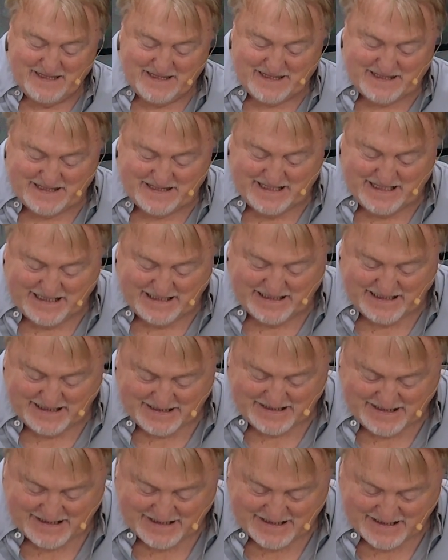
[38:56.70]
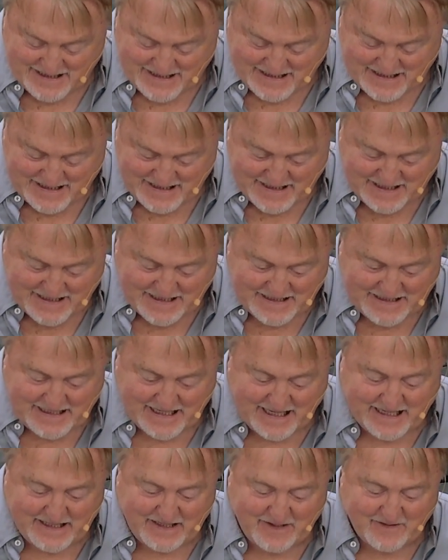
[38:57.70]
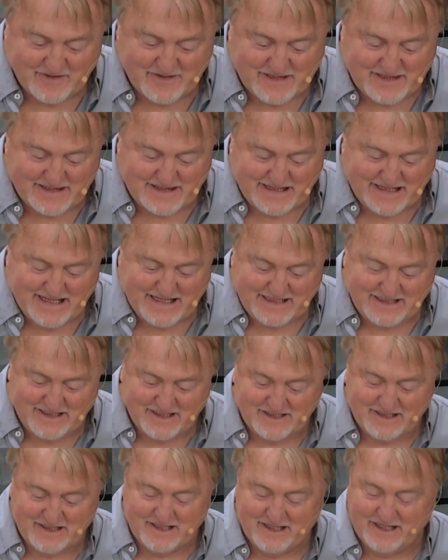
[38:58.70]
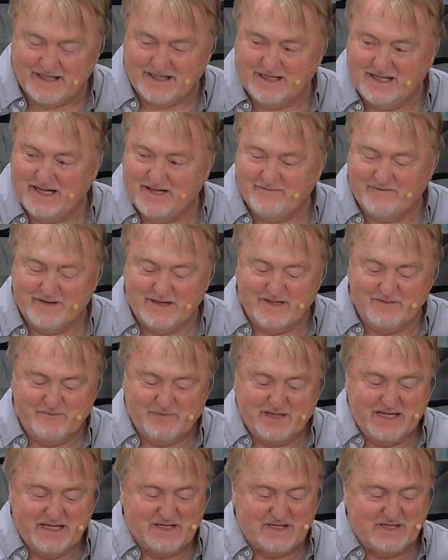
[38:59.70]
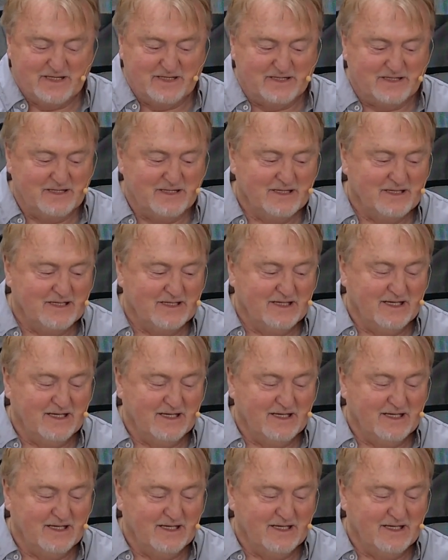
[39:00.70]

Seated. Take your seat in heavenly places